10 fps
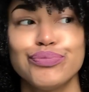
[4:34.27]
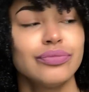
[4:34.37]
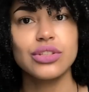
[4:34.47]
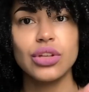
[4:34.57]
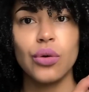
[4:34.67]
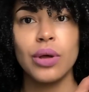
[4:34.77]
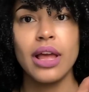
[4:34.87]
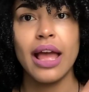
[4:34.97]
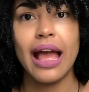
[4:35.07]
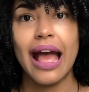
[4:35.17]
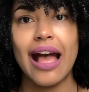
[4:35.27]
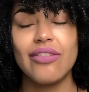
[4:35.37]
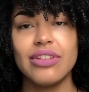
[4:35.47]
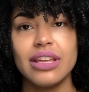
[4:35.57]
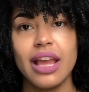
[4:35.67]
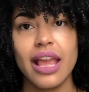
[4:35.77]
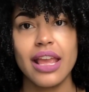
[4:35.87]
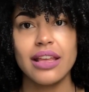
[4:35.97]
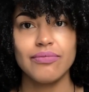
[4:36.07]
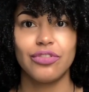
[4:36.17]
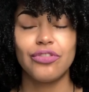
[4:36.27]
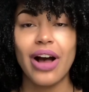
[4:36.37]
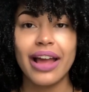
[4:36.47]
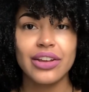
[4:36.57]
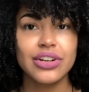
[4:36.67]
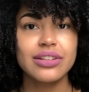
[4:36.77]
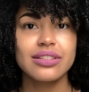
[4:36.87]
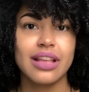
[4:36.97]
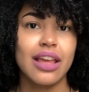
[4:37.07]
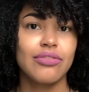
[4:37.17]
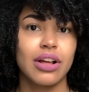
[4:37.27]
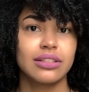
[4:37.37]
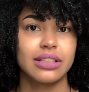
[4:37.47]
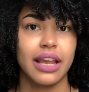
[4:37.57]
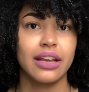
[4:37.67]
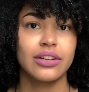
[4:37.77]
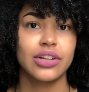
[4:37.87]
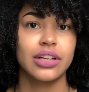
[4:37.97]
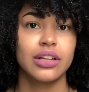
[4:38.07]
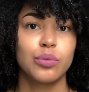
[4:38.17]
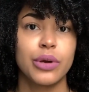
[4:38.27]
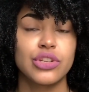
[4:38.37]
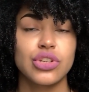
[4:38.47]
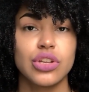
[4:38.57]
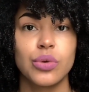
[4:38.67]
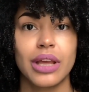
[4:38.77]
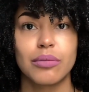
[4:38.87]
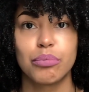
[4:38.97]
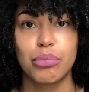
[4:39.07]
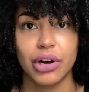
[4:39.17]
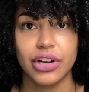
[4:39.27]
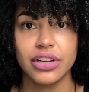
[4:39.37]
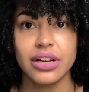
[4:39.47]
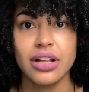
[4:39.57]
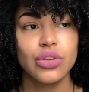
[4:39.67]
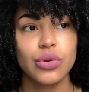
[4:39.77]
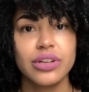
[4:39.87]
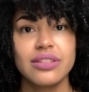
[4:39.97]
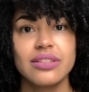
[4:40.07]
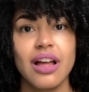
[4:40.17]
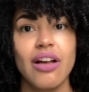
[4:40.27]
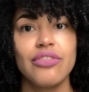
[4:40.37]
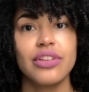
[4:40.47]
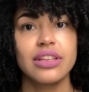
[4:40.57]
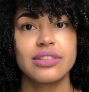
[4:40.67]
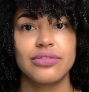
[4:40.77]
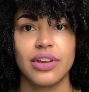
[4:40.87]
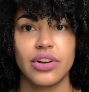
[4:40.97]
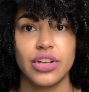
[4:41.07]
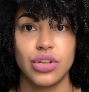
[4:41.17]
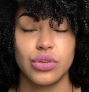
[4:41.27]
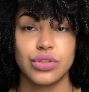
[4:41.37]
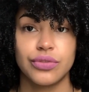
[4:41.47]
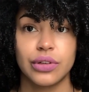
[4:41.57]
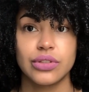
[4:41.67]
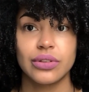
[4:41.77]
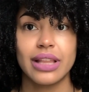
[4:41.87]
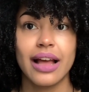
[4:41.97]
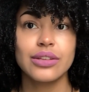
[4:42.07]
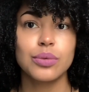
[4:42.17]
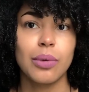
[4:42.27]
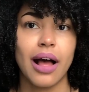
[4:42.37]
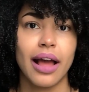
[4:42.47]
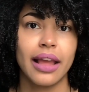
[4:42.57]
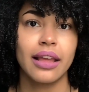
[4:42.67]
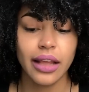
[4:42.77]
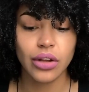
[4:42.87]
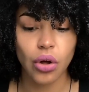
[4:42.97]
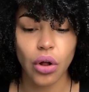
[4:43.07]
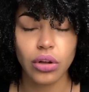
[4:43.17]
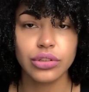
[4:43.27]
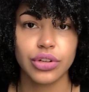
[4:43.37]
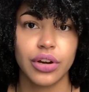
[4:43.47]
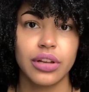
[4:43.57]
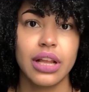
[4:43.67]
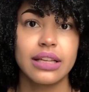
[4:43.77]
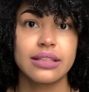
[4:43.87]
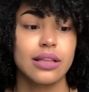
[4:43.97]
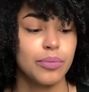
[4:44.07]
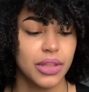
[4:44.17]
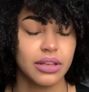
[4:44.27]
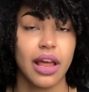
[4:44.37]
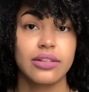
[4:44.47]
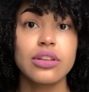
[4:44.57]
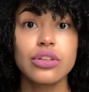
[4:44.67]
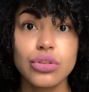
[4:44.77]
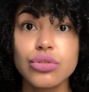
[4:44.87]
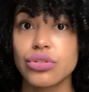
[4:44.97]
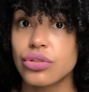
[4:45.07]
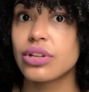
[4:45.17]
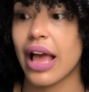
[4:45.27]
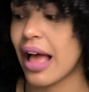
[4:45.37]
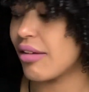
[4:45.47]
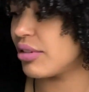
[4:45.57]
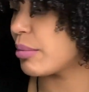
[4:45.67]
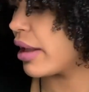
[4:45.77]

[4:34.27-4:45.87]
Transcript: So having a fire-safe container in which you can burn your stuff is very useful. So that's why a cauldron is something that you should have, in my